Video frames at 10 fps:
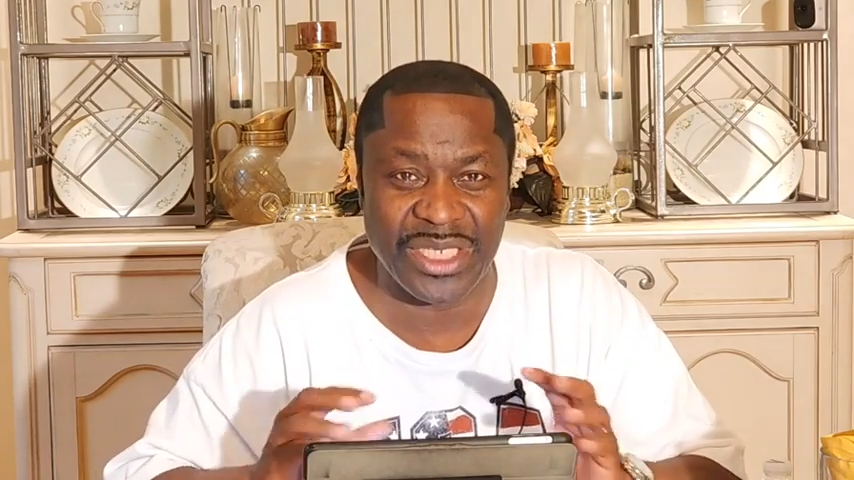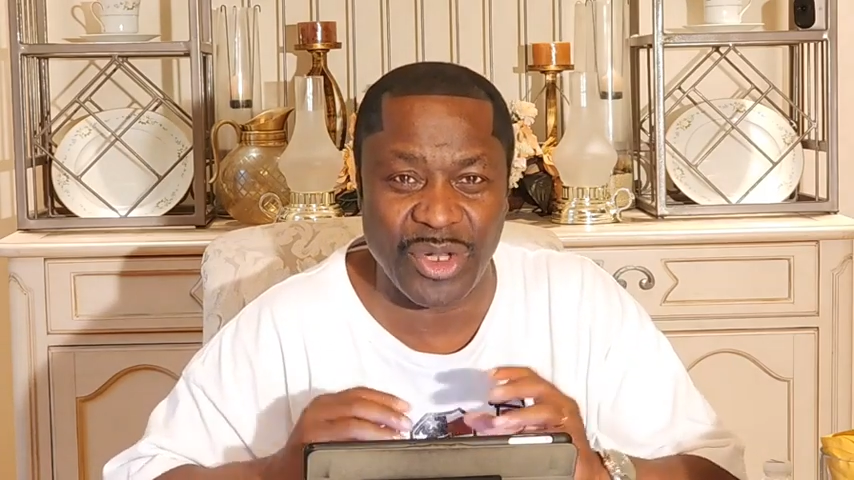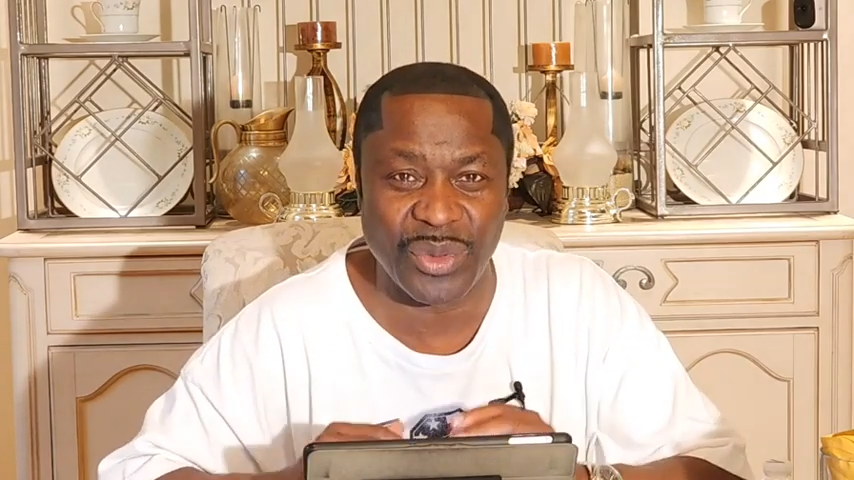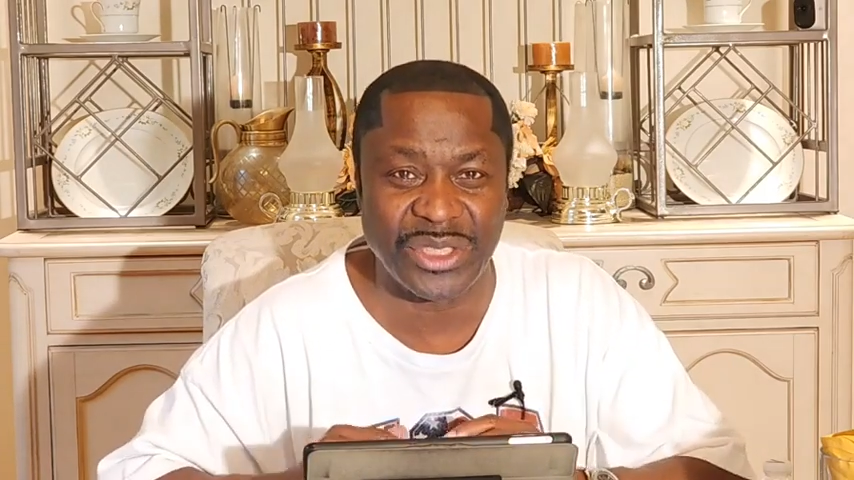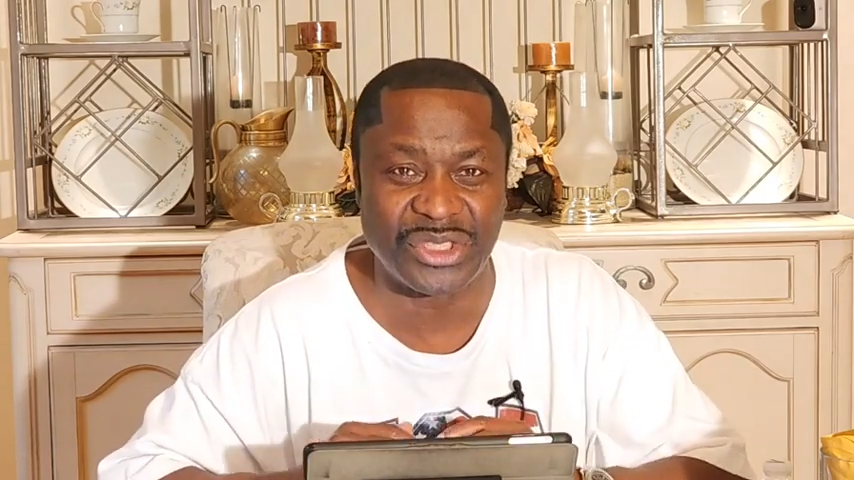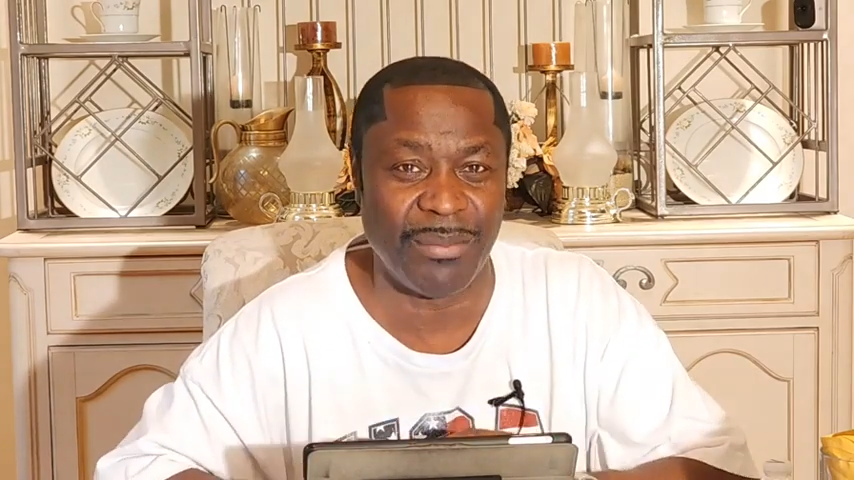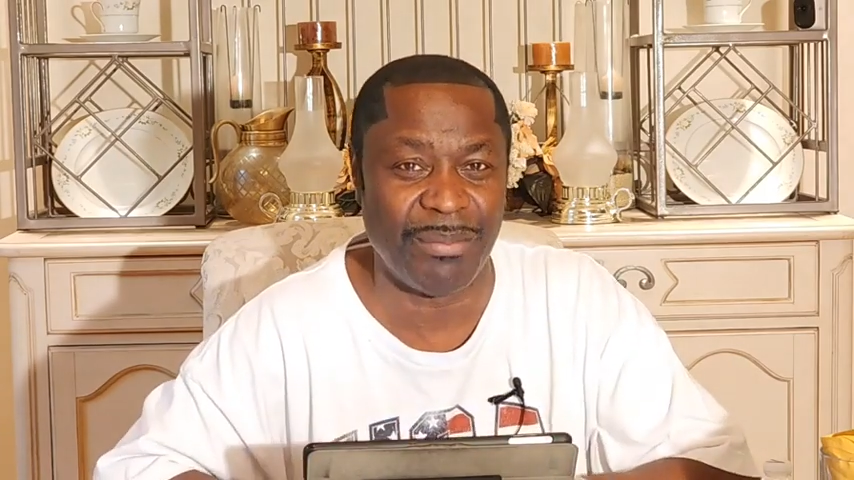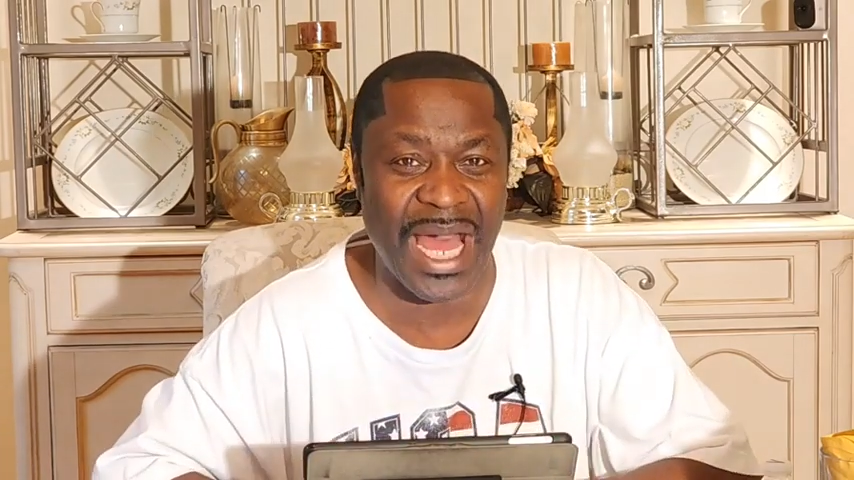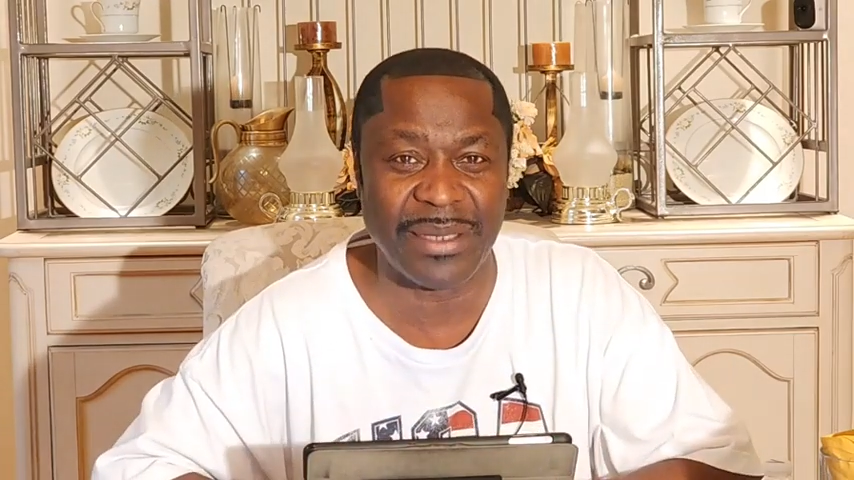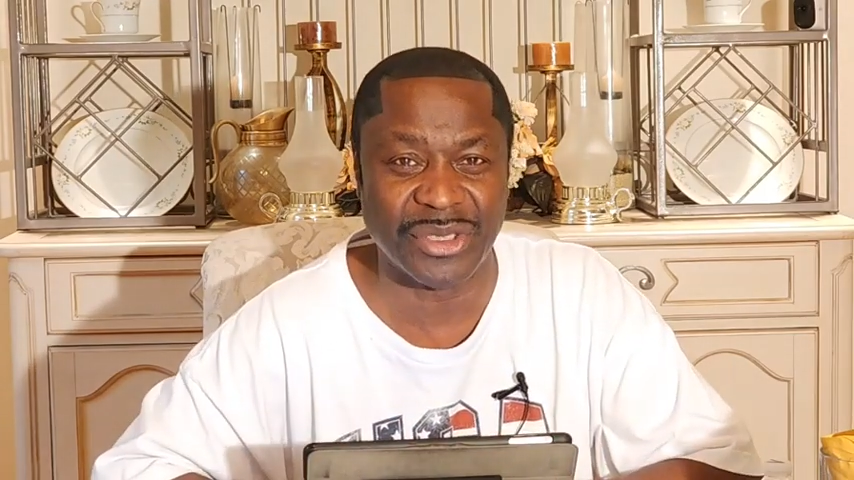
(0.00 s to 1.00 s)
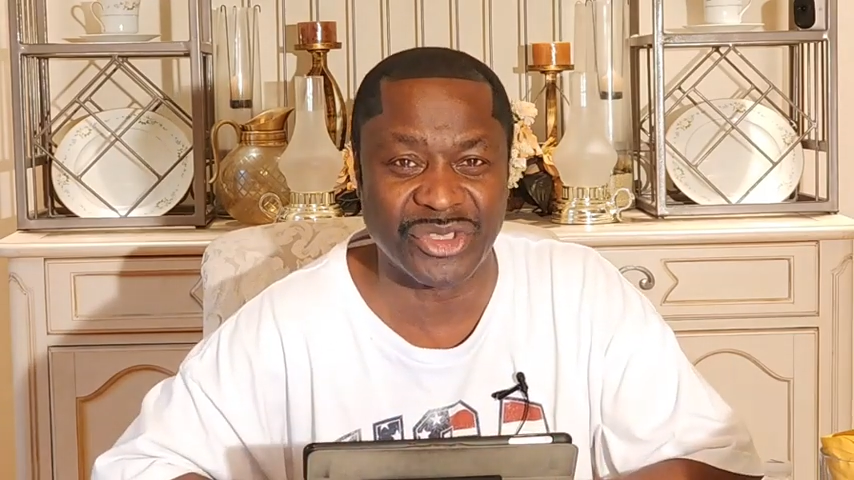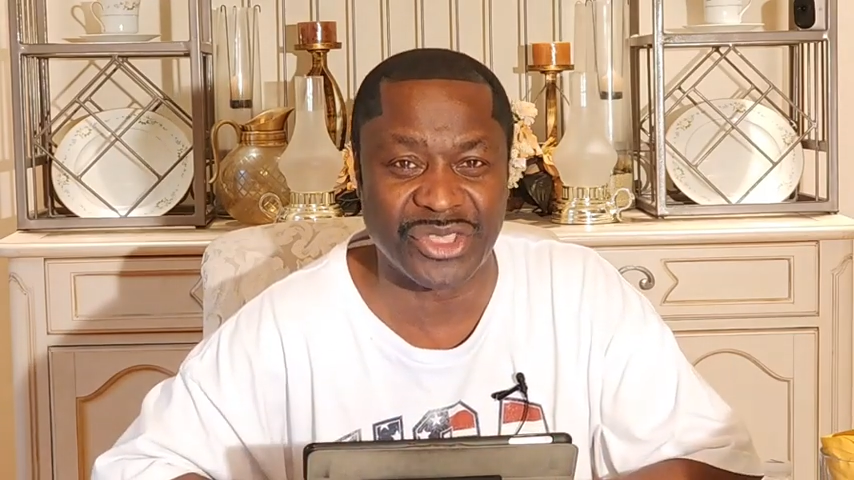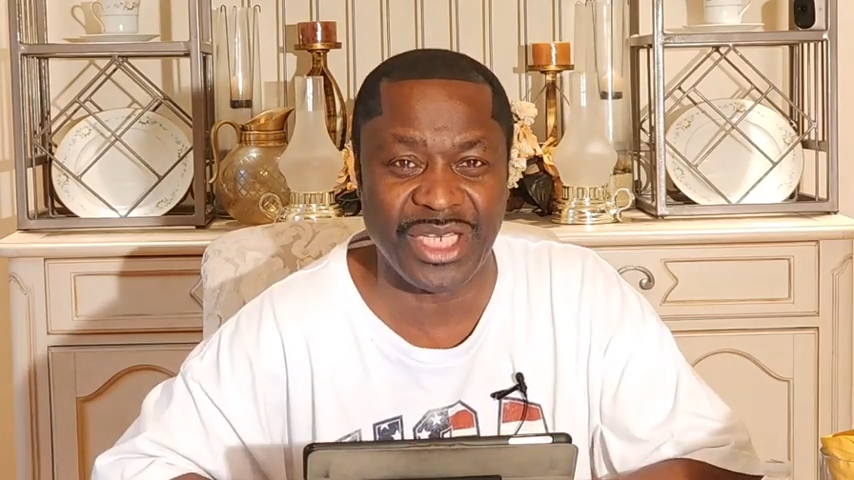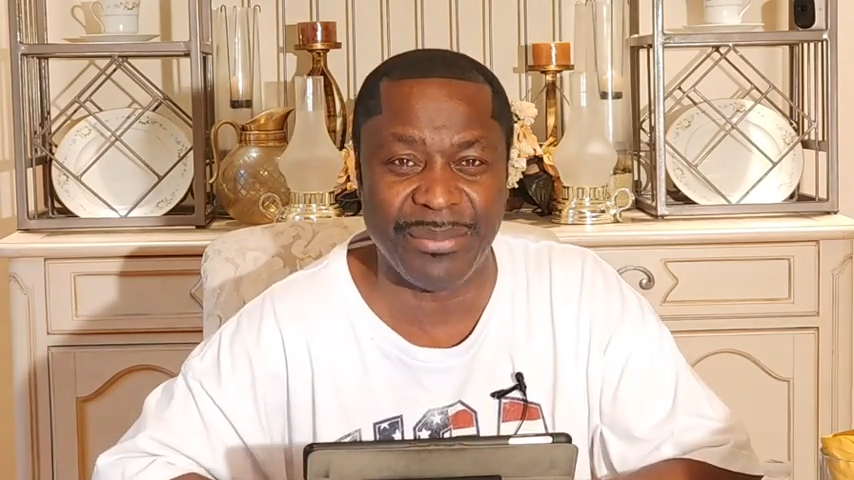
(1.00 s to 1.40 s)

go into Bible study.